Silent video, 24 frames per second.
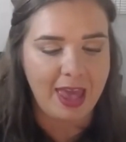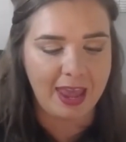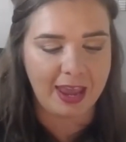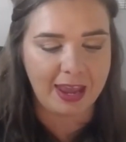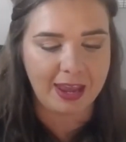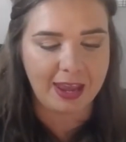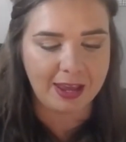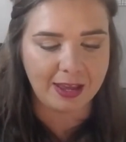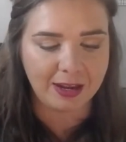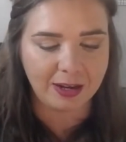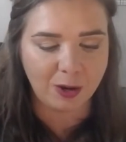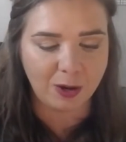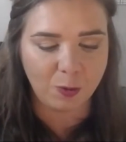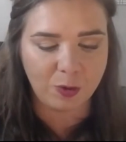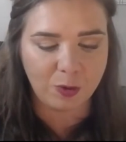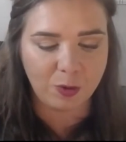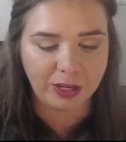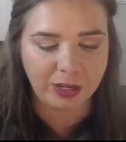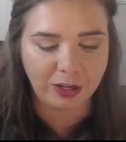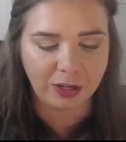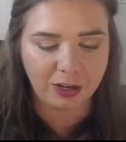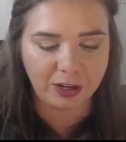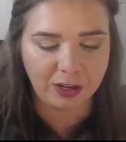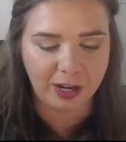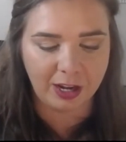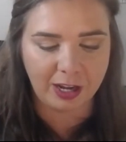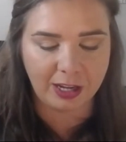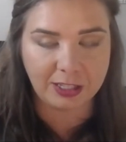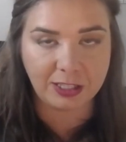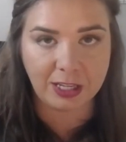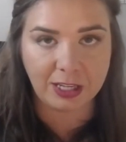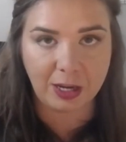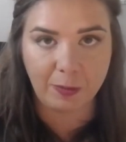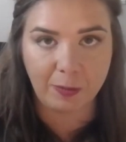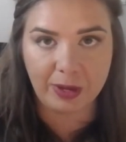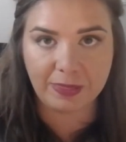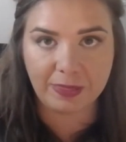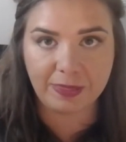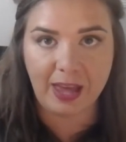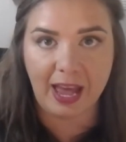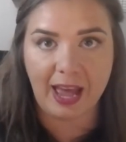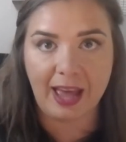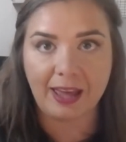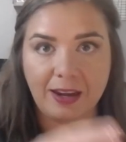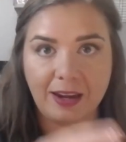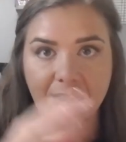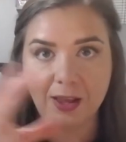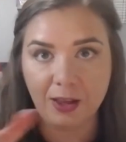And when you're done with
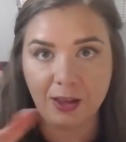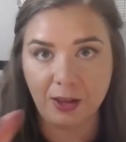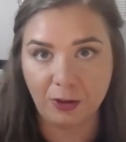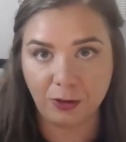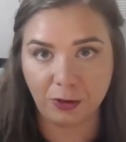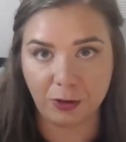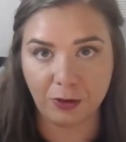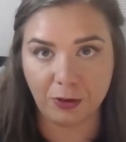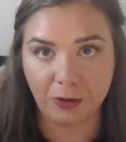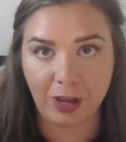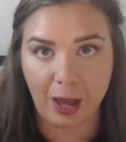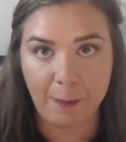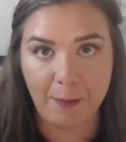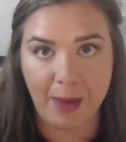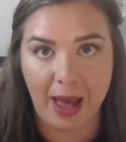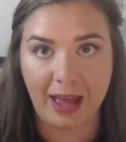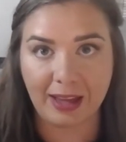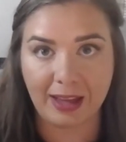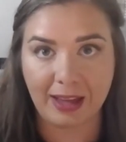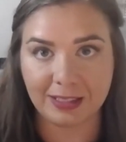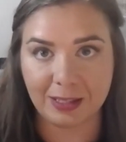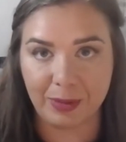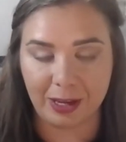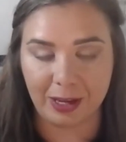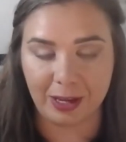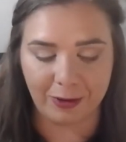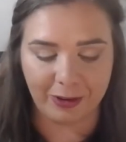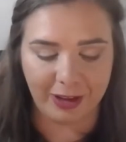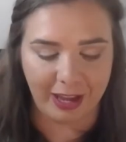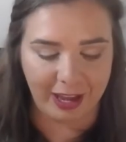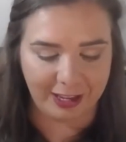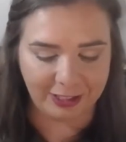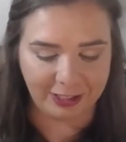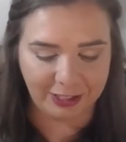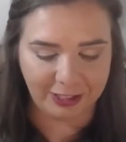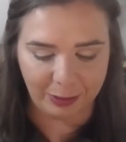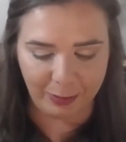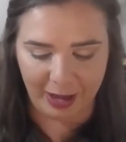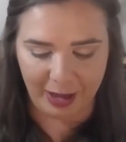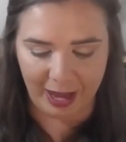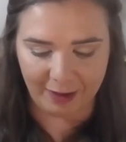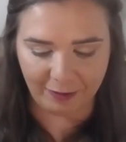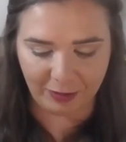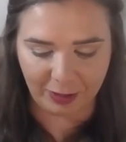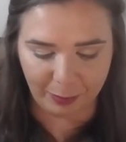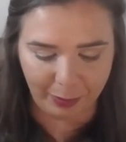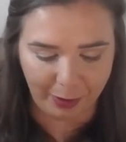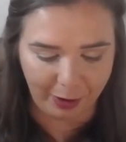that, you come back to me. Okay, so you may
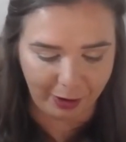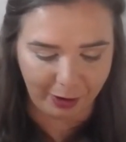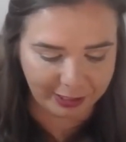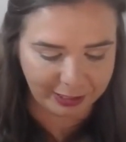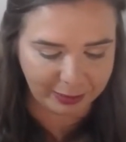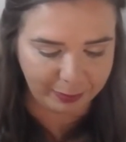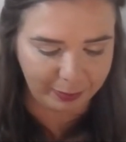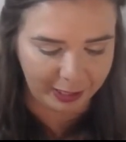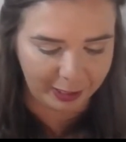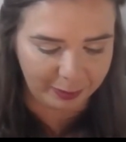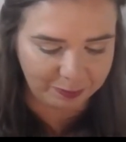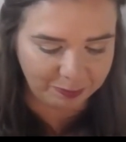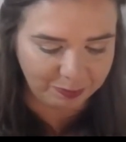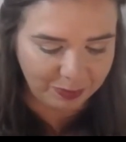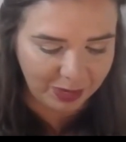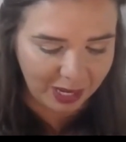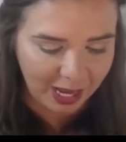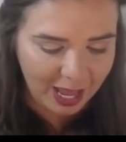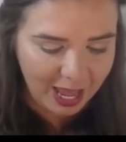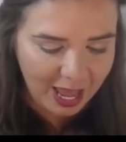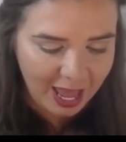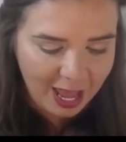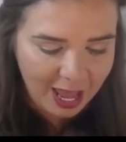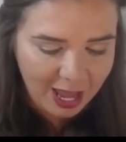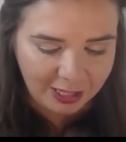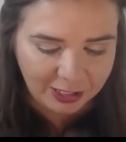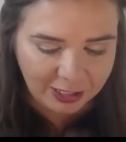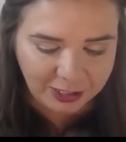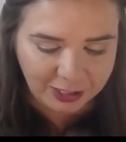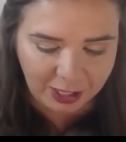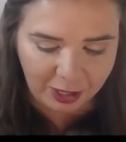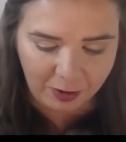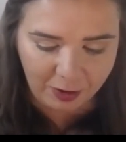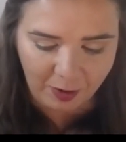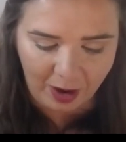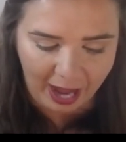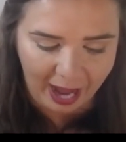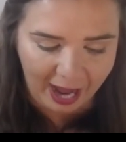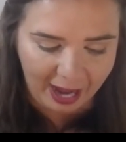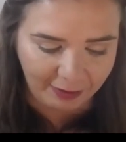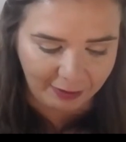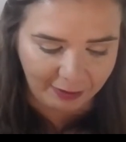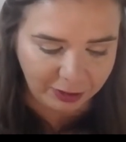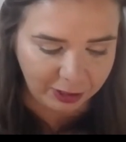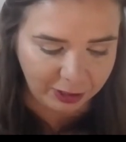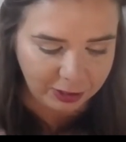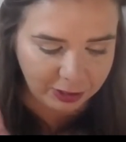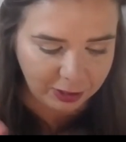have to pause me. So
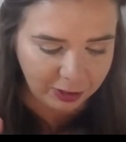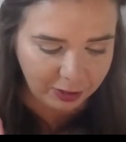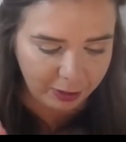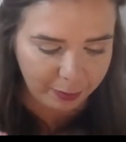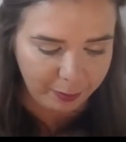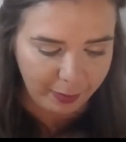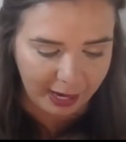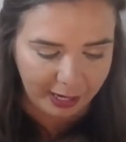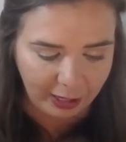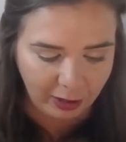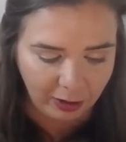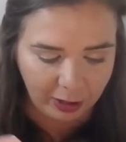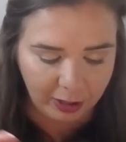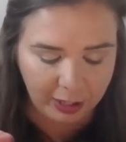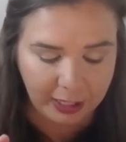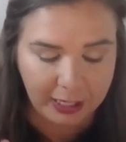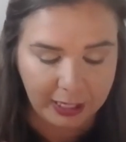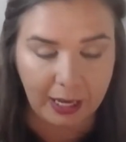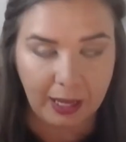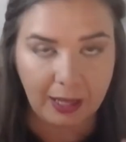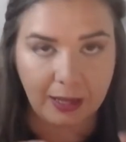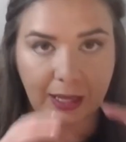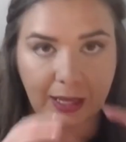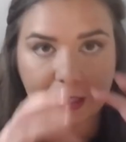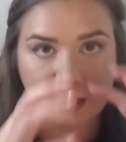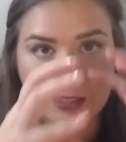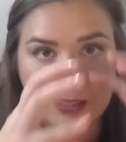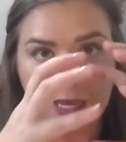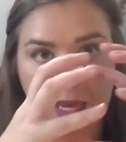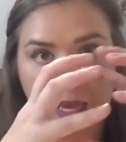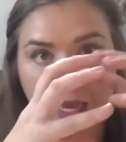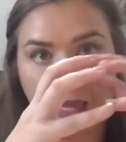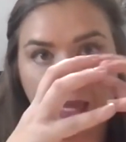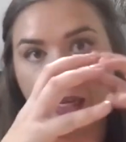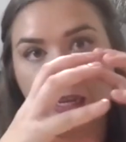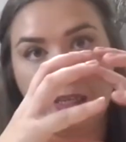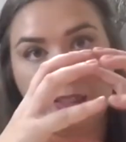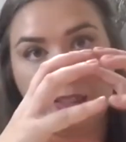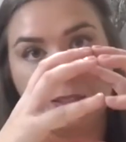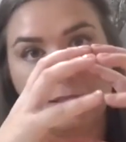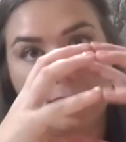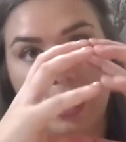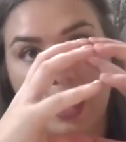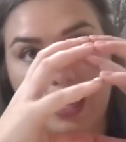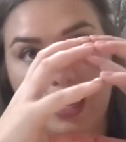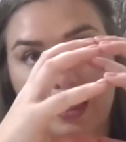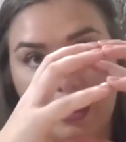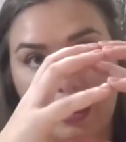after you do the micro, again, like I said, it's
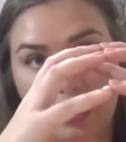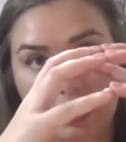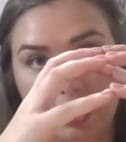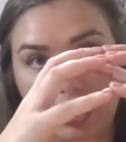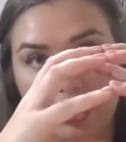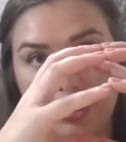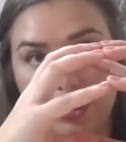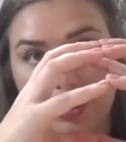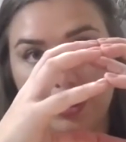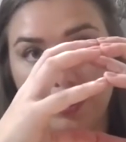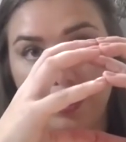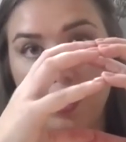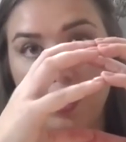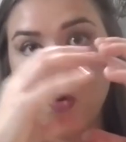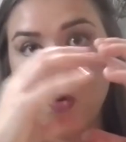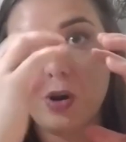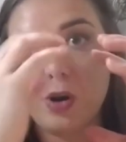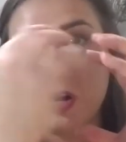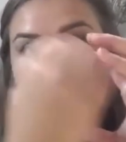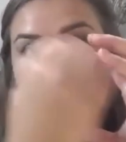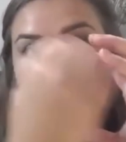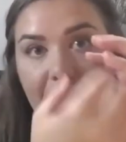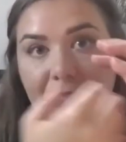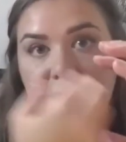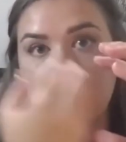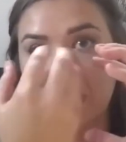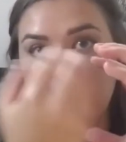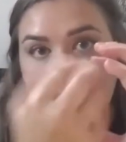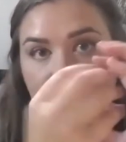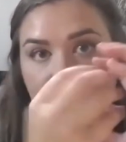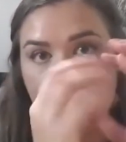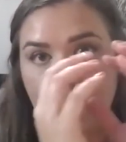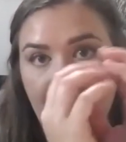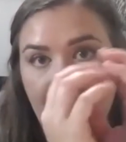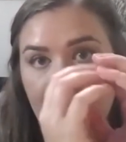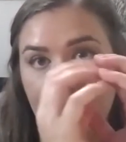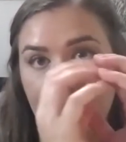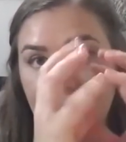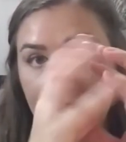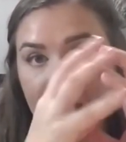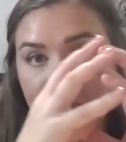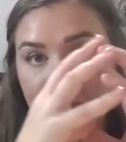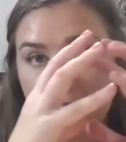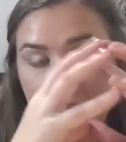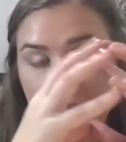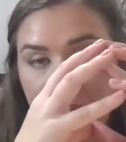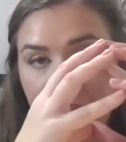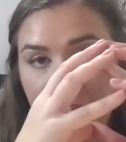like this is your pore, it's getting there
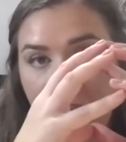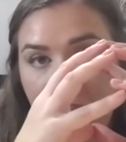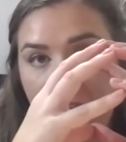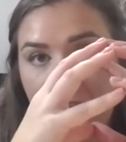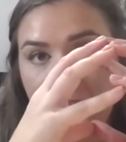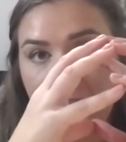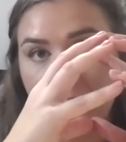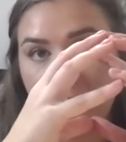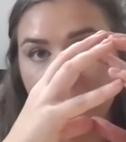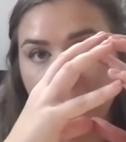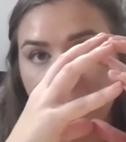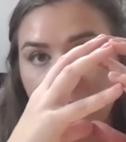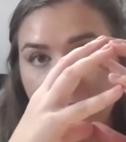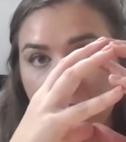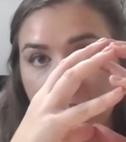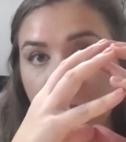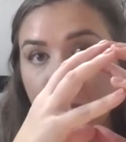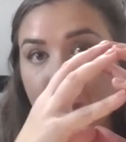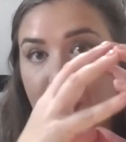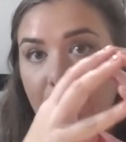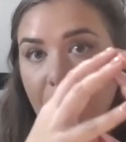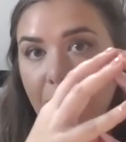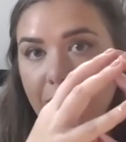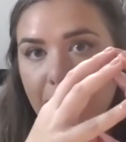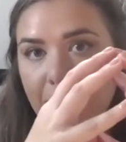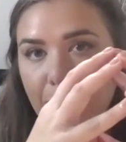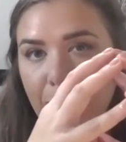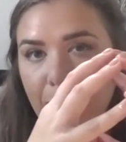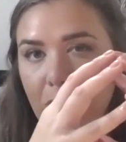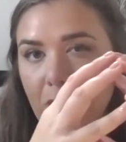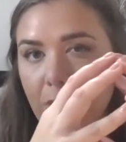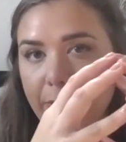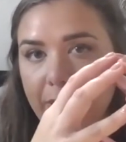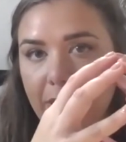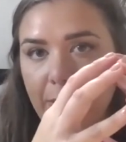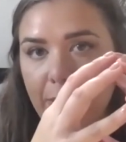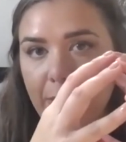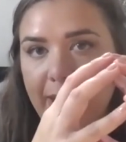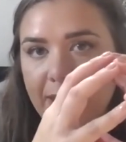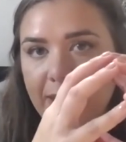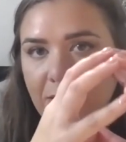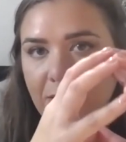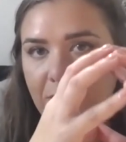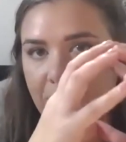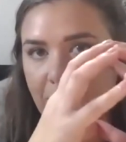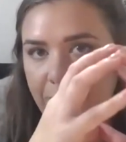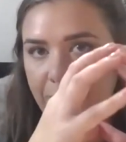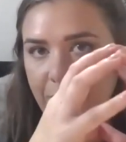cleansing, and then we're going to put on the pore
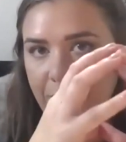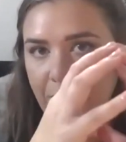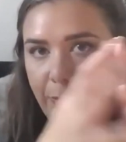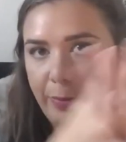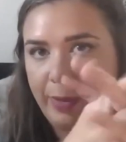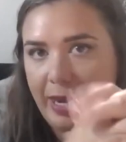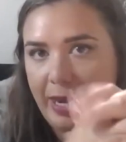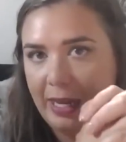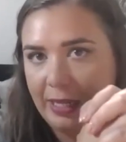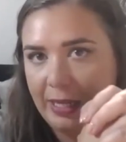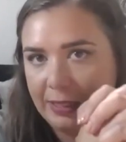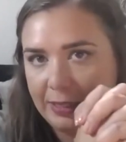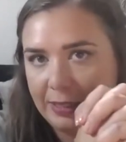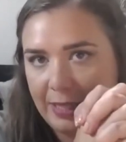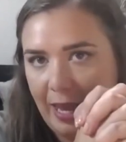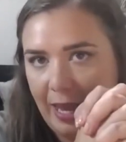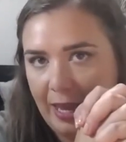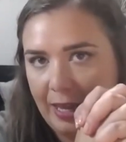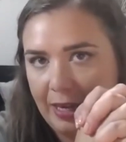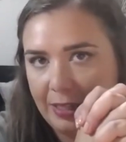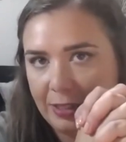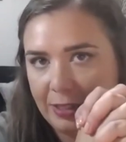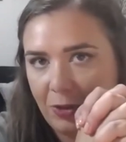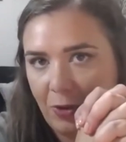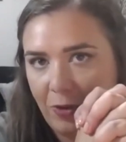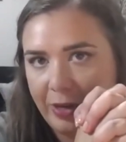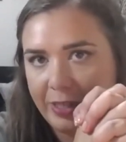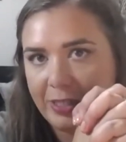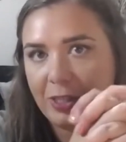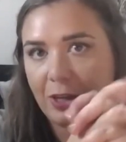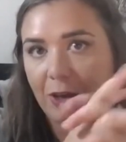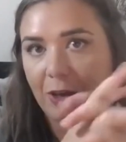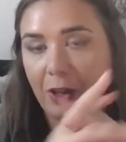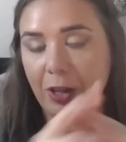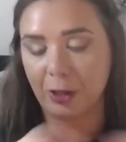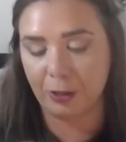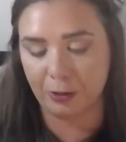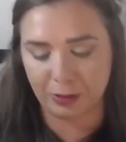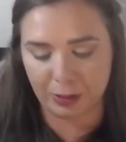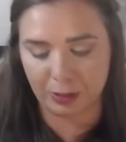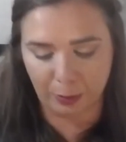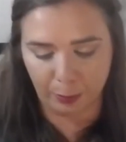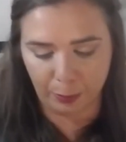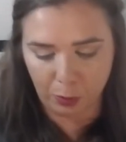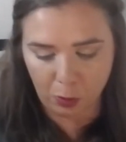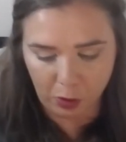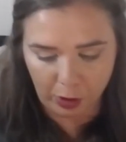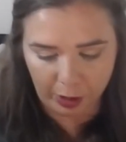minimizer in a few minutes, and it's going to close
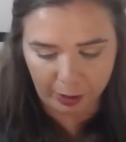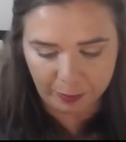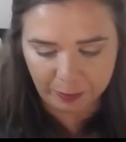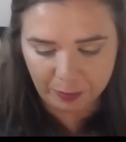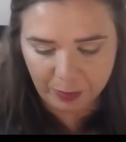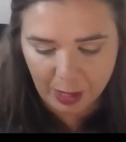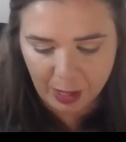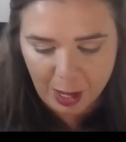the pore.